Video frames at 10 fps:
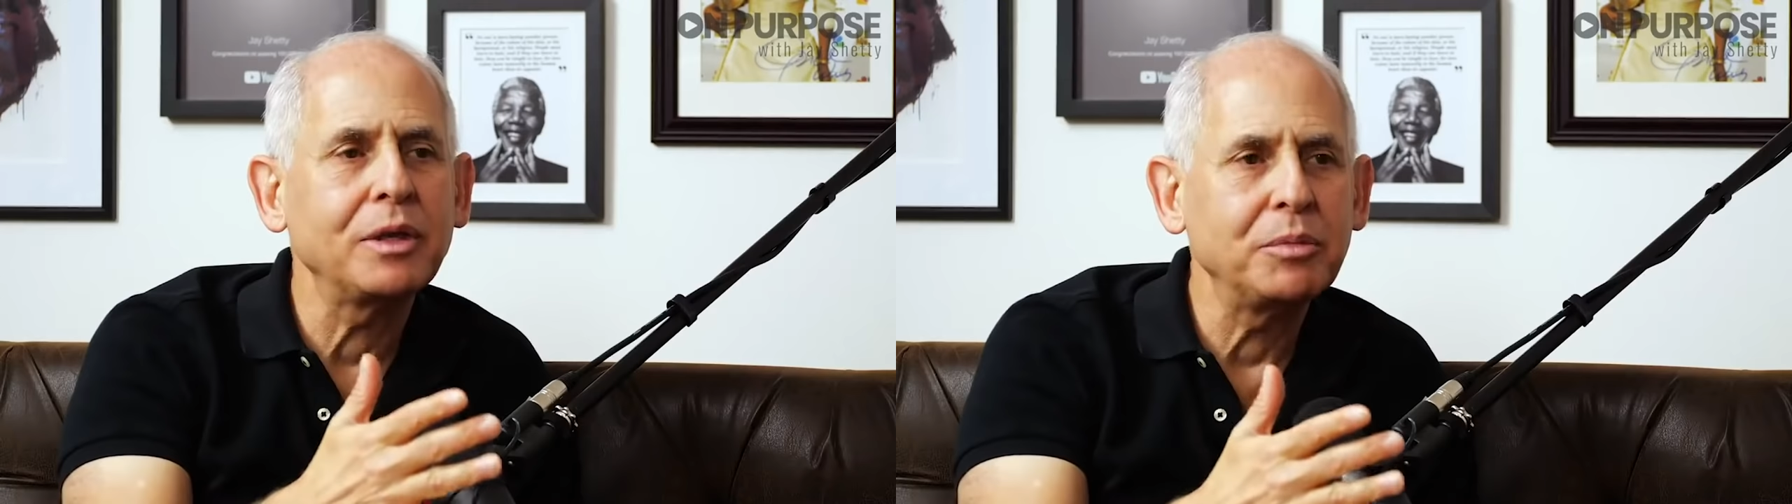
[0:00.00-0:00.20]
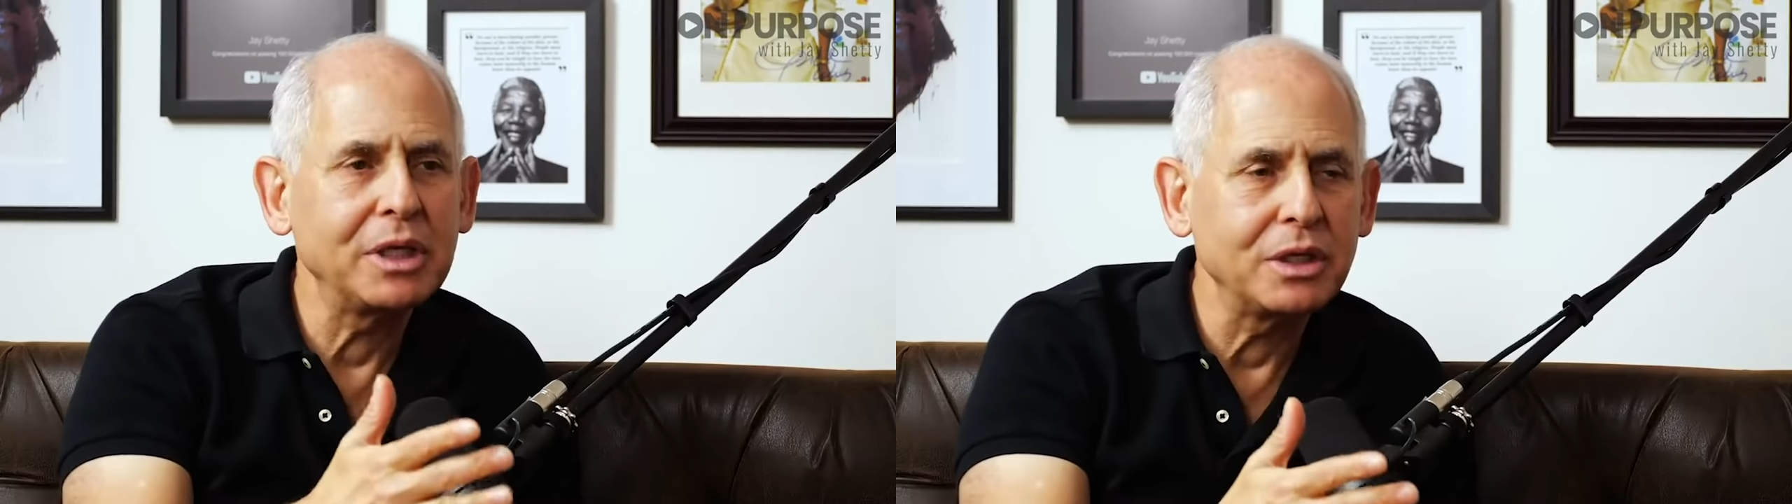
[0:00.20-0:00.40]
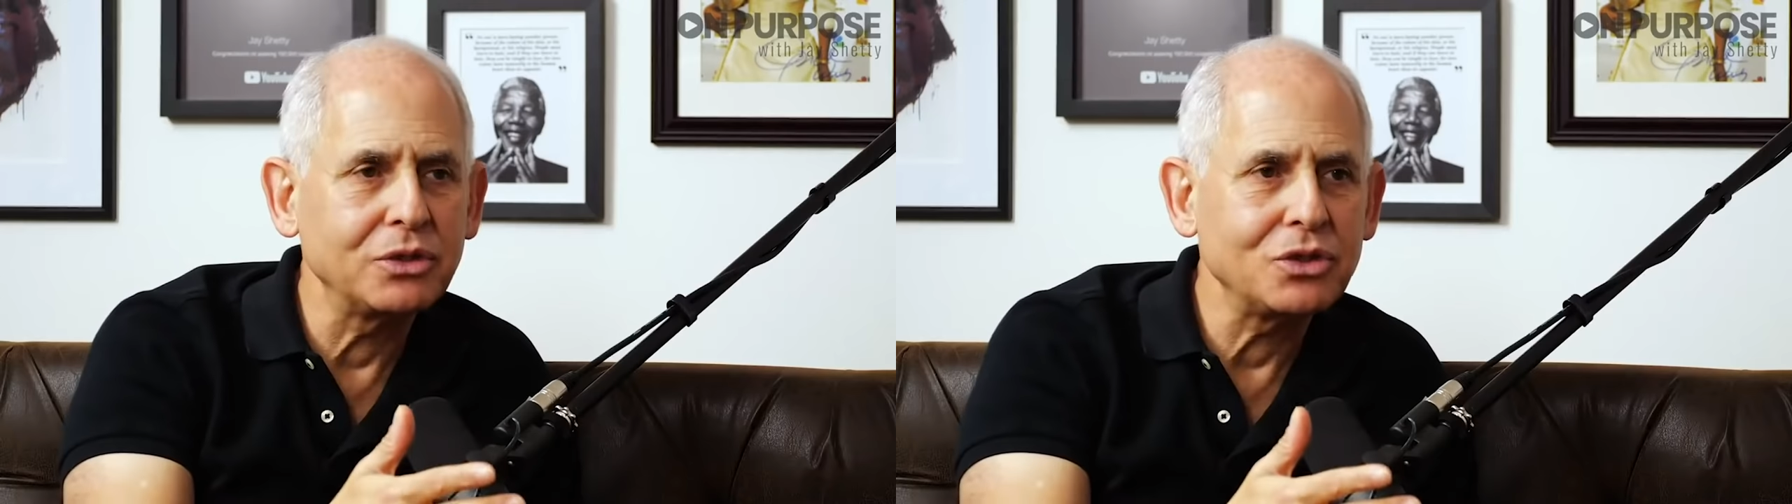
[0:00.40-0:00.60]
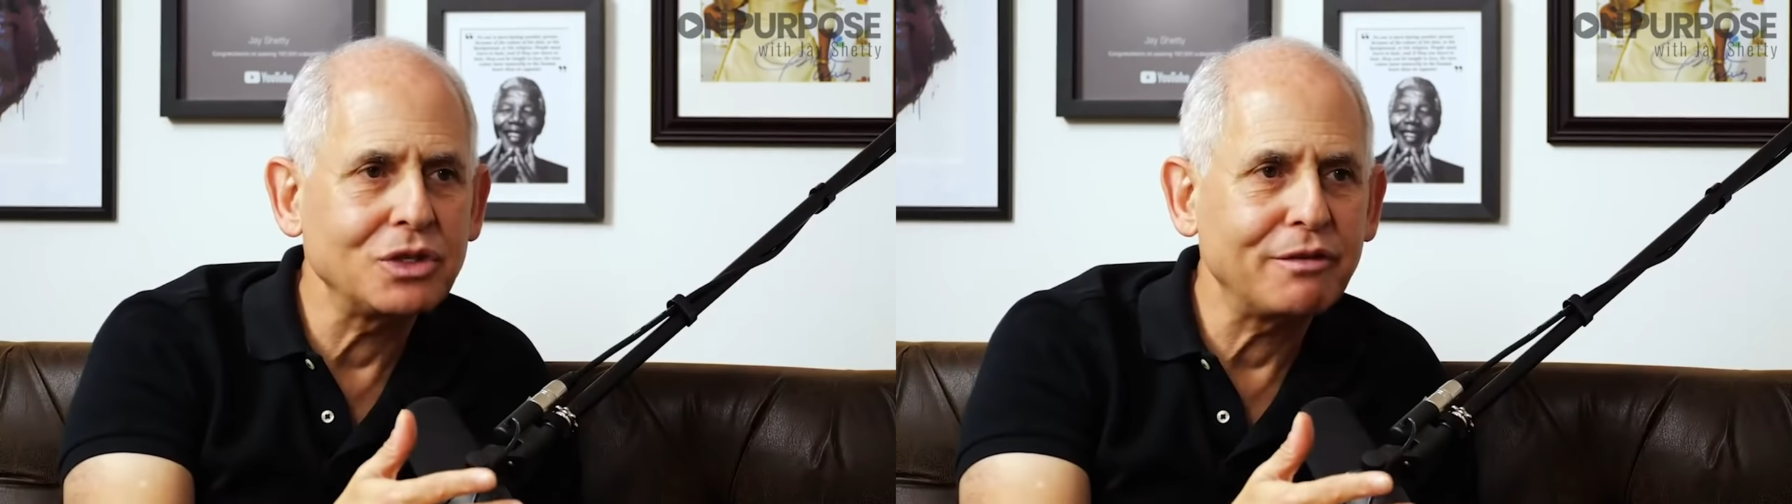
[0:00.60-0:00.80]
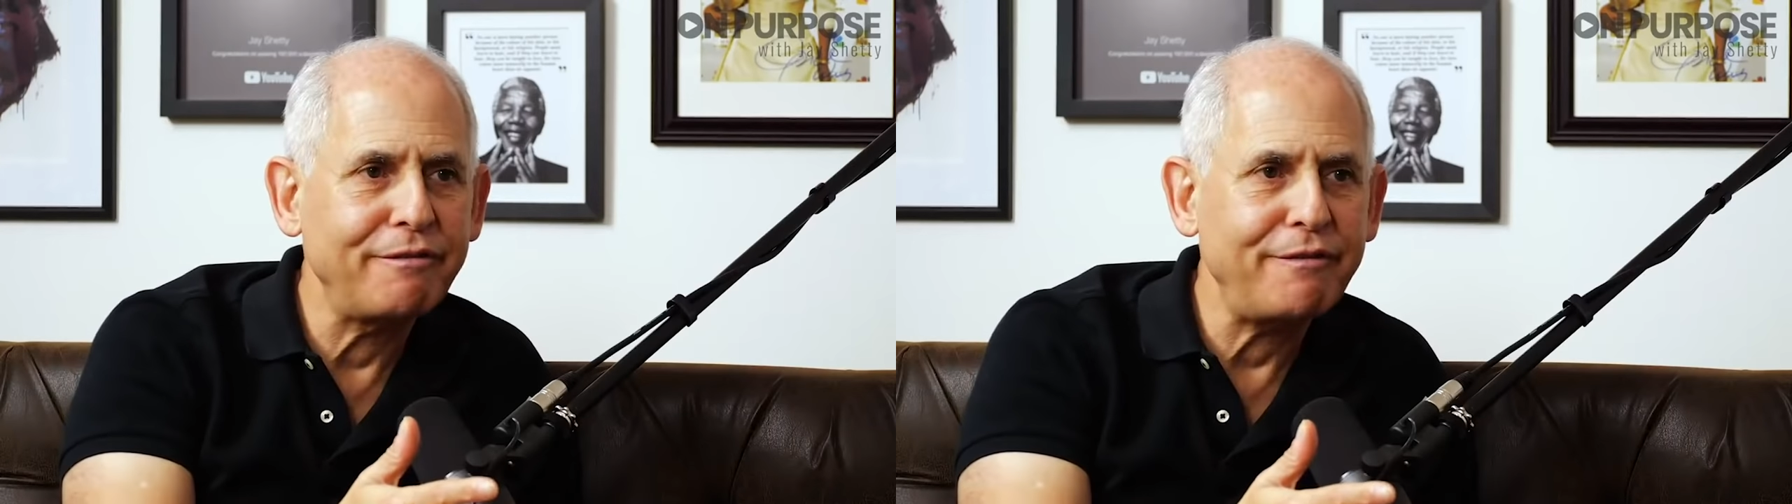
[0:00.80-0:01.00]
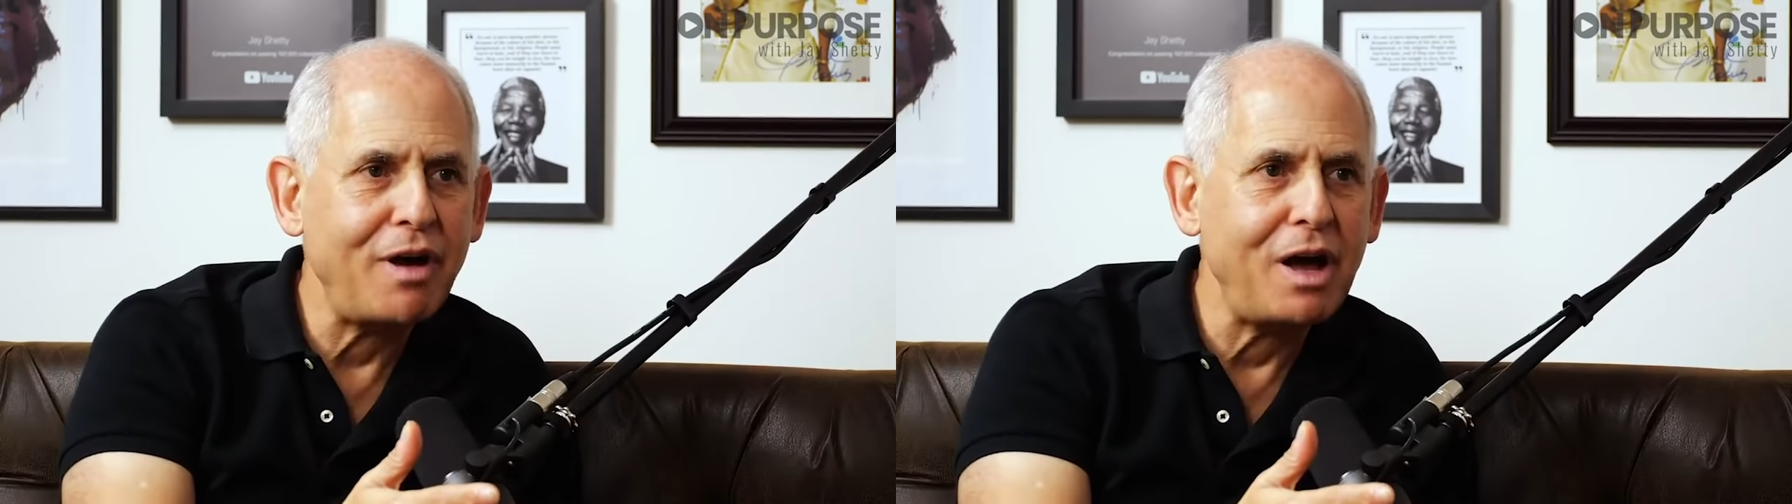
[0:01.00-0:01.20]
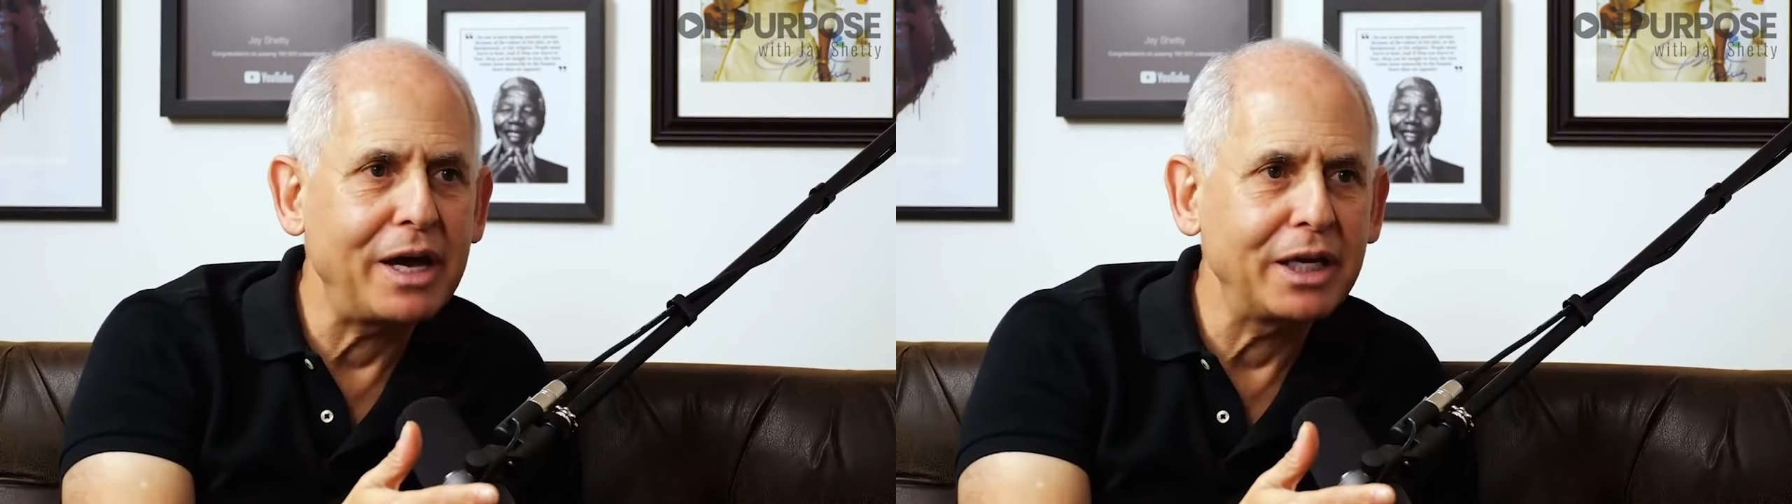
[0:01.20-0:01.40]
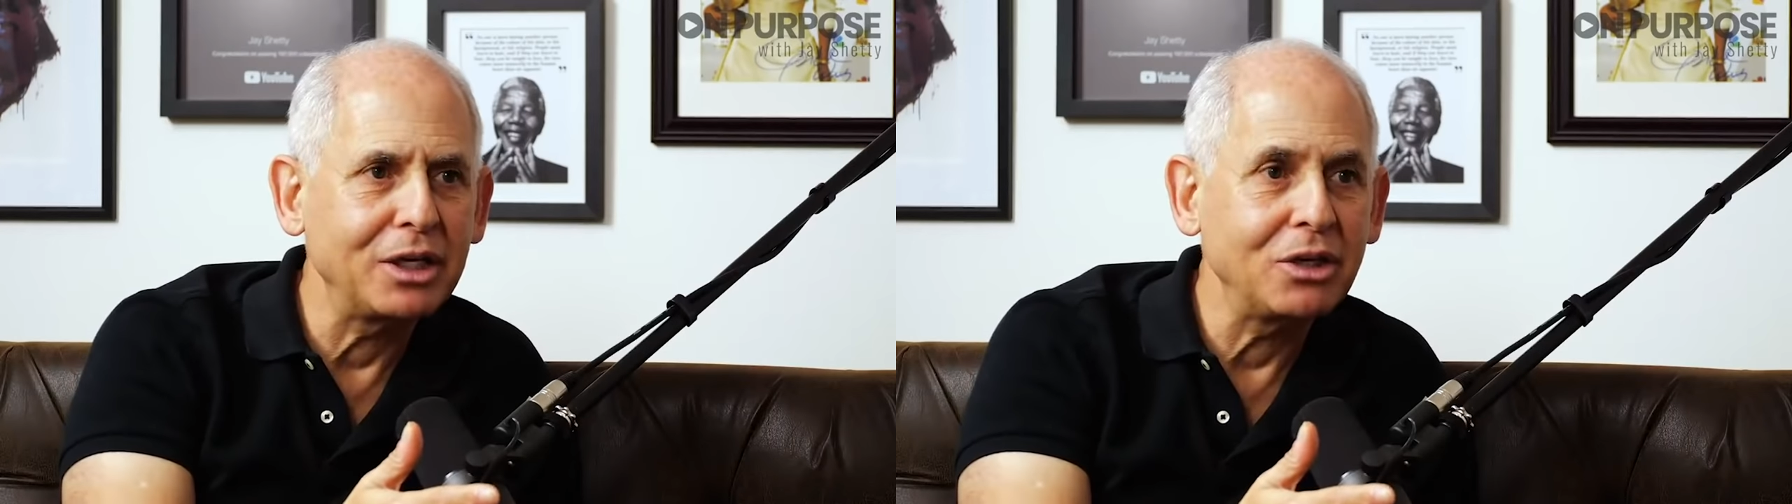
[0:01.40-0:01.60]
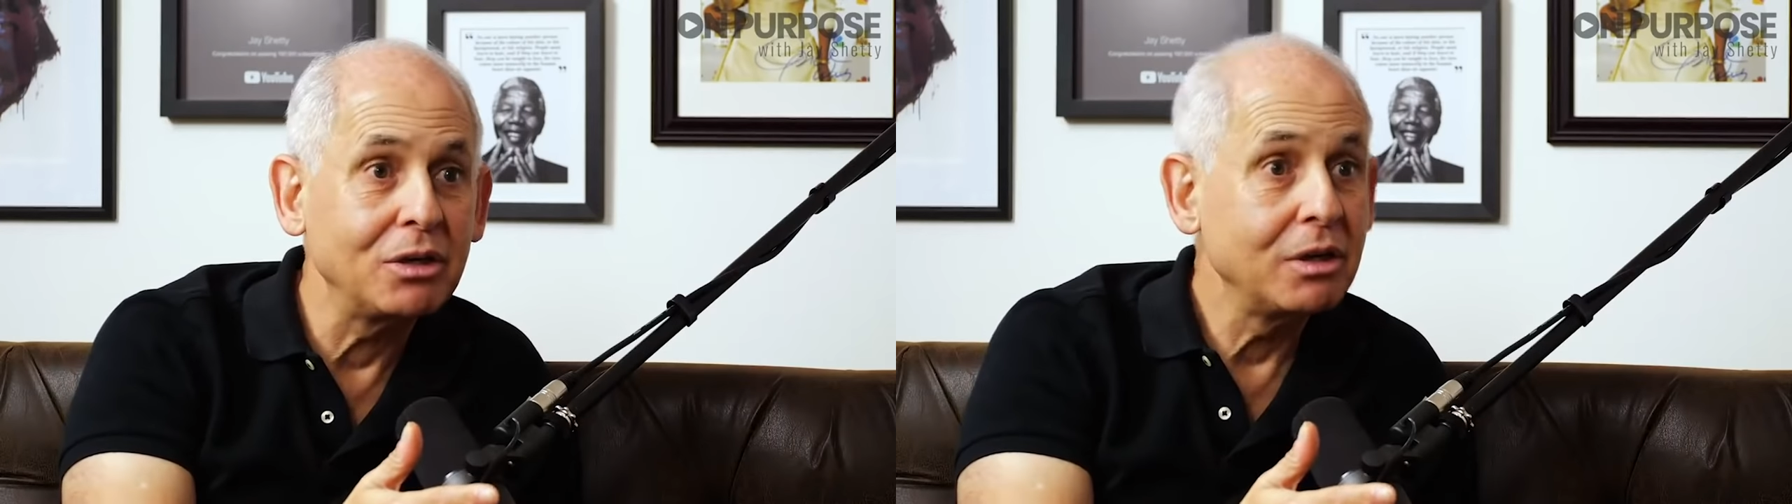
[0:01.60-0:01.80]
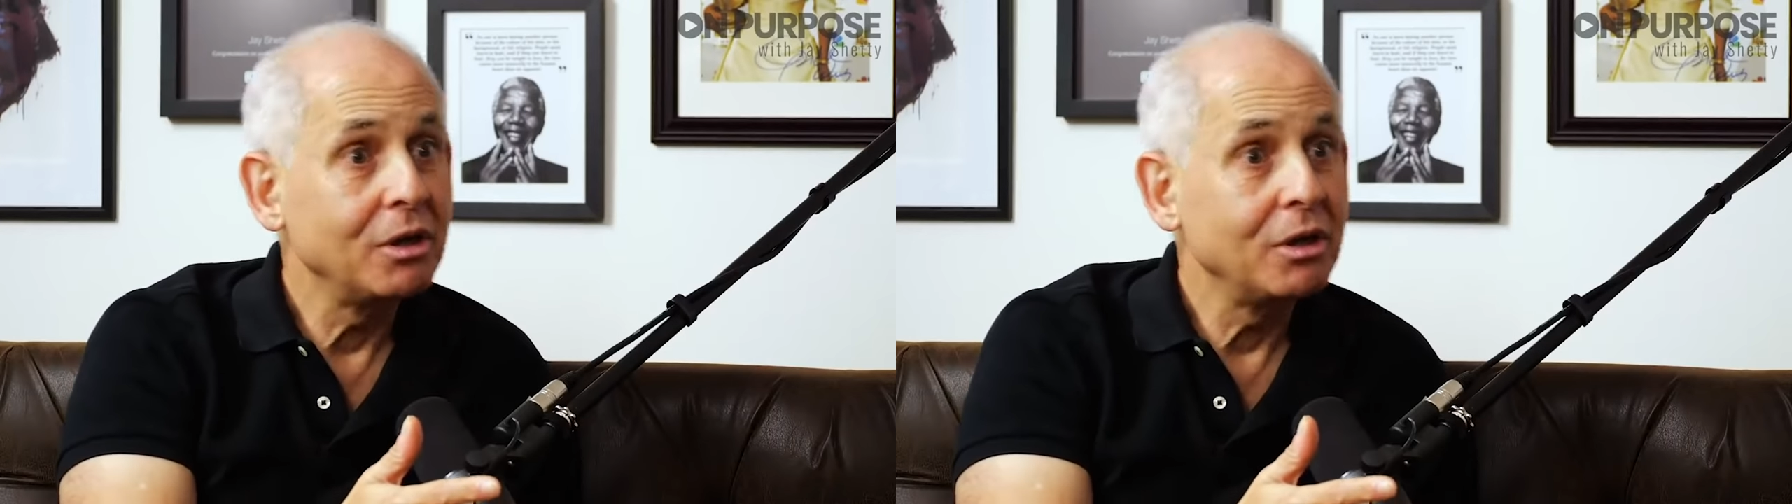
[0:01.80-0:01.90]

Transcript: then begins to find,